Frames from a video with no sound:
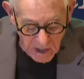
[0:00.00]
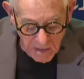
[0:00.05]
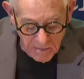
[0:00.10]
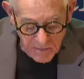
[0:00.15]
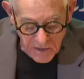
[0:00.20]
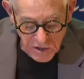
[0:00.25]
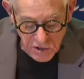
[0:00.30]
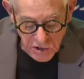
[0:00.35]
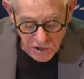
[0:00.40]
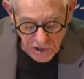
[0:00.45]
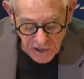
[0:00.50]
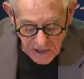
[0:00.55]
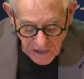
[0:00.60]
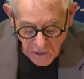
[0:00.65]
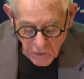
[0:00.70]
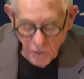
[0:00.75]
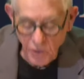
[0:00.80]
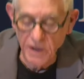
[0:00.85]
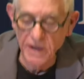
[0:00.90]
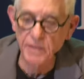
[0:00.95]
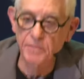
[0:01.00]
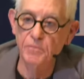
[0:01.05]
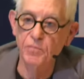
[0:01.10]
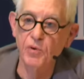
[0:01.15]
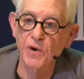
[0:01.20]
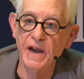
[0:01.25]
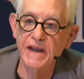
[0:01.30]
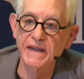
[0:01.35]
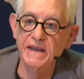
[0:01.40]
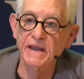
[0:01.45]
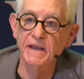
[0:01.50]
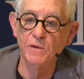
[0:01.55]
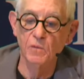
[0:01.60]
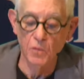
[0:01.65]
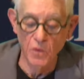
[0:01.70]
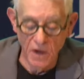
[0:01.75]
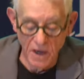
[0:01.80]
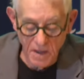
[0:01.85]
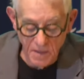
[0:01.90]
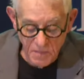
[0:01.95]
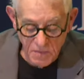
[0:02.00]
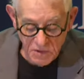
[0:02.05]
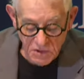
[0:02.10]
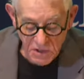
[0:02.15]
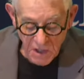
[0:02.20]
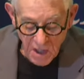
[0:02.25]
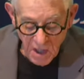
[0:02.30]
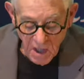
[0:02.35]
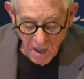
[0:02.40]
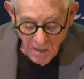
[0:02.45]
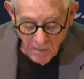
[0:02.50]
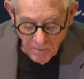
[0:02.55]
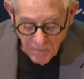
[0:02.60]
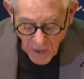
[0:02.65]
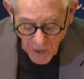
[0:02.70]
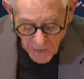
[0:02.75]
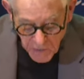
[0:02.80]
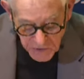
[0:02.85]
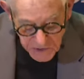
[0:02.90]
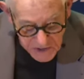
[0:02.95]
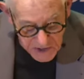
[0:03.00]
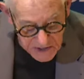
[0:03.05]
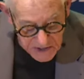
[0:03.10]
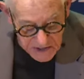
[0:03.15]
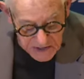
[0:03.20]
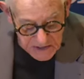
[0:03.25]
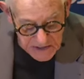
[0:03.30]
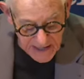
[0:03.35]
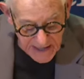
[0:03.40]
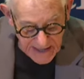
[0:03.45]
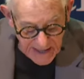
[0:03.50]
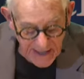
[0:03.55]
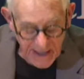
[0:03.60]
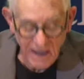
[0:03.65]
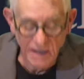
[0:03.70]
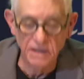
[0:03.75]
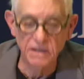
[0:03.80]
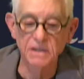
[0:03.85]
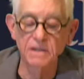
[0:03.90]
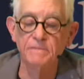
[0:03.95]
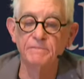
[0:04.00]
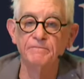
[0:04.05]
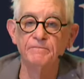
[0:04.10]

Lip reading: machinery, breaking ribs, bones in his hand,